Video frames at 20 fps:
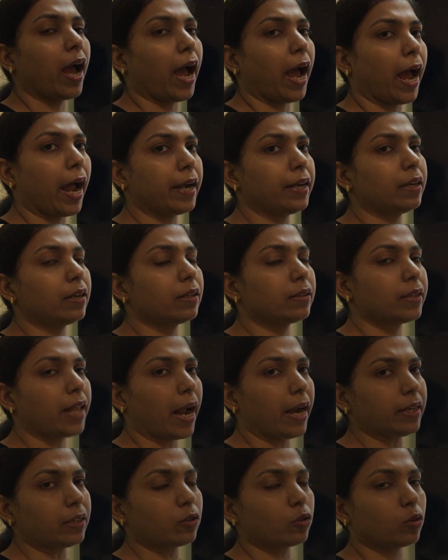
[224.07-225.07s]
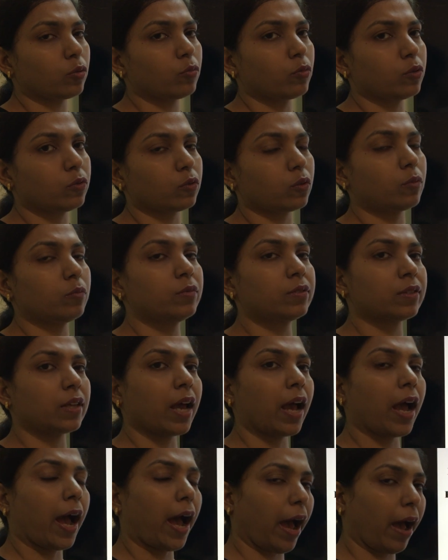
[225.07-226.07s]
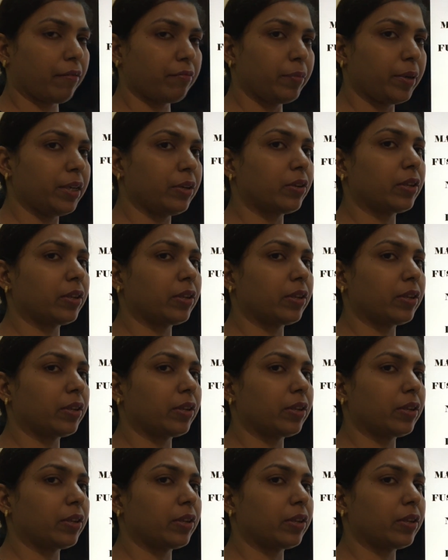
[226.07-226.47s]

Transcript: and that chromosomes have been